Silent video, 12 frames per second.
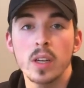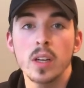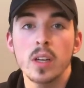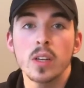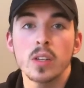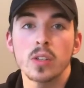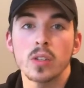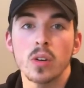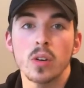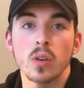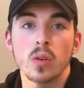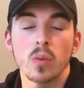
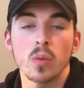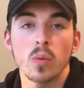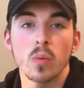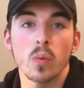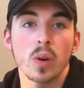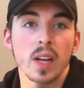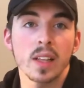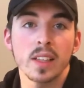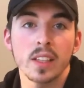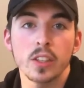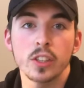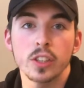So what I think
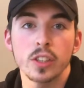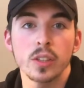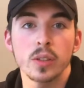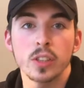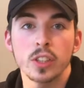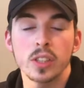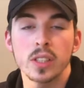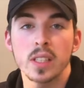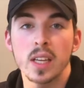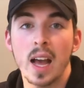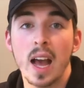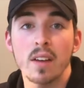you should do is just
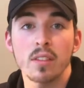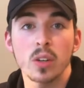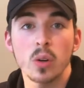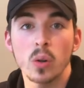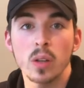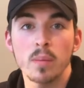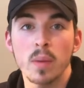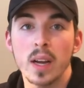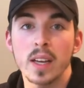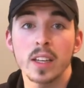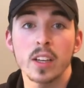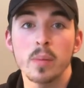have a goal in mind.
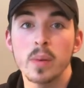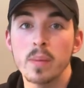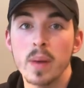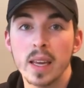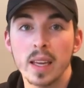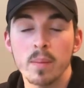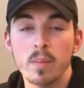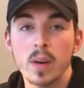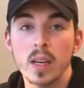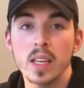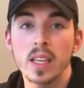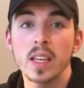It could be making
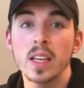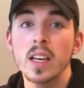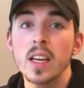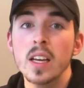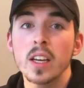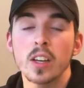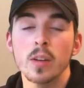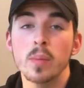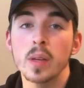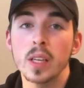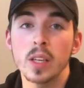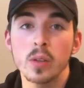money, it could
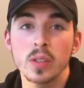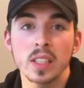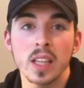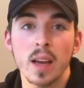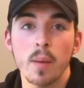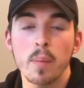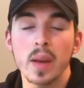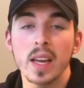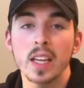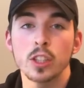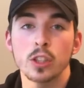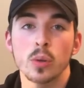be using that
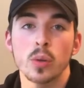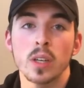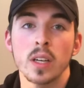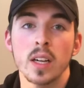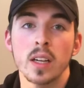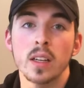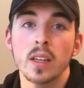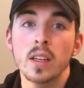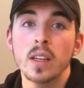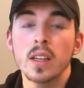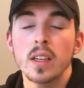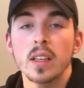page in order to
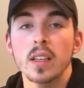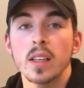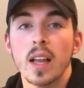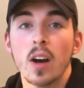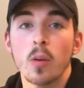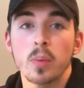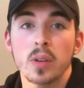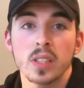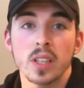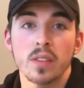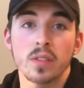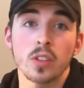help
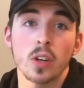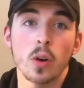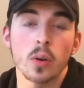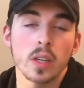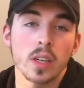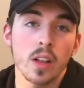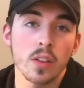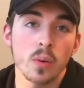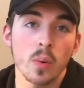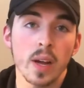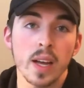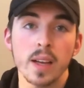yourself grow in another
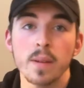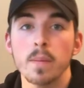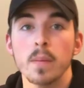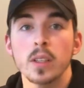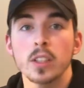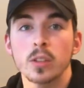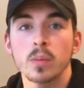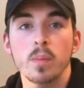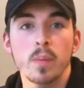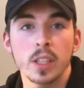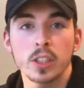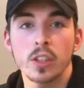way. Just
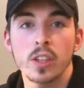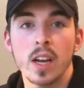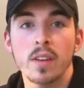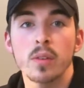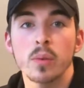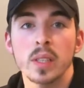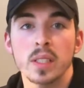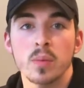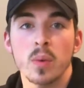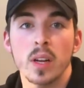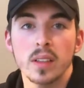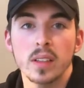make sure you have a reason
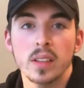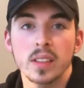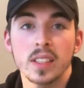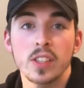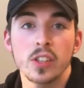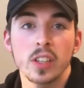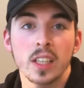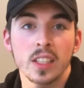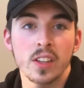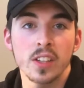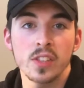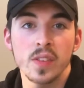why. Since you clicked on
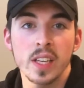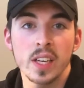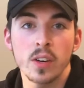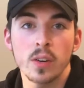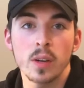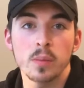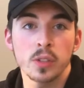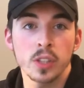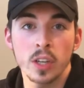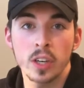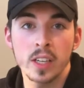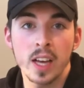this video, I'm sure you
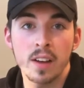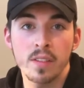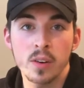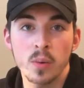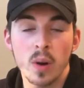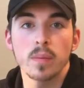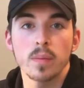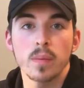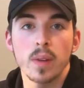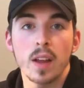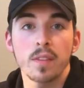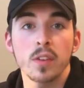already have your why.
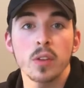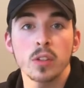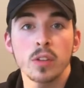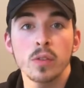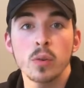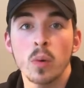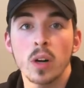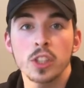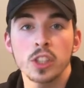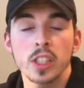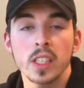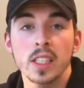And for those of you
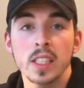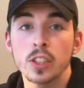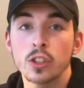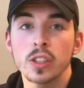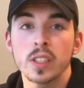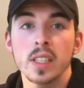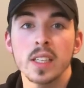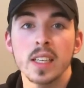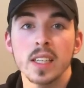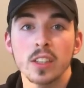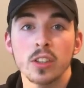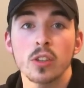watching and interested
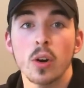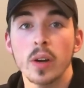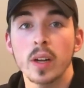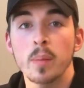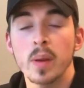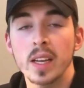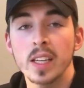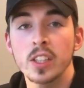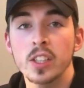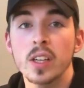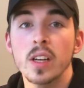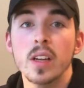in growing a page,
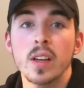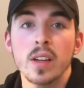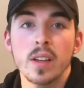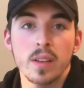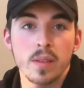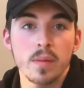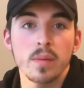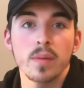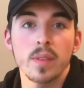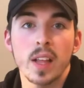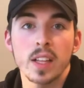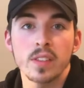
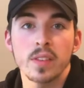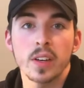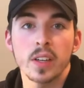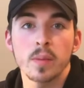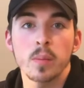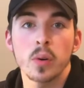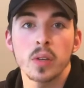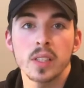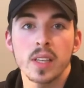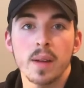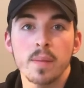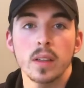that's a very important
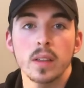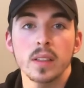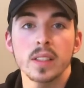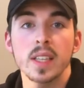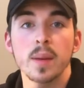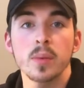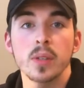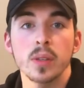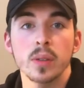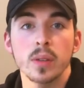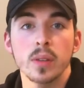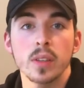step. Step 2,
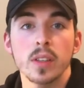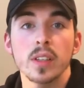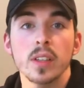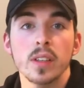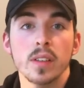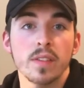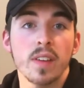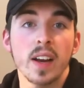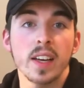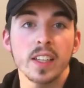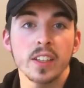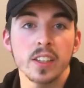
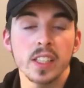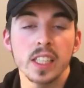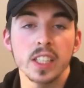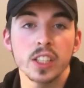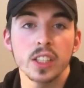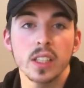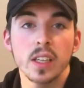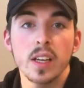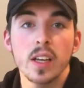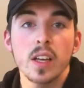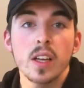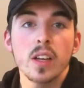finding your niche.
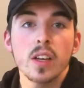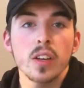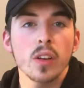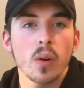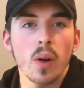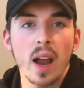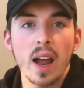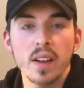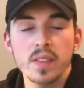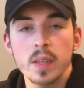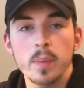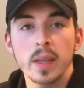You don't have
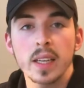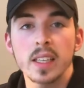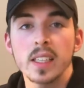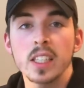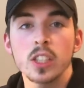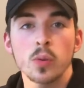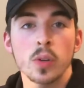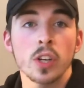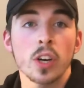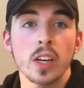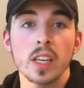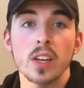to pick a niche where you
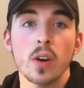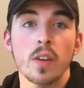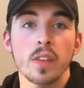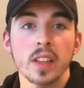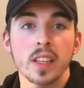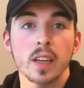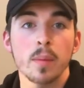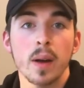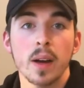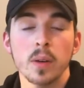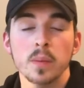already know everything about.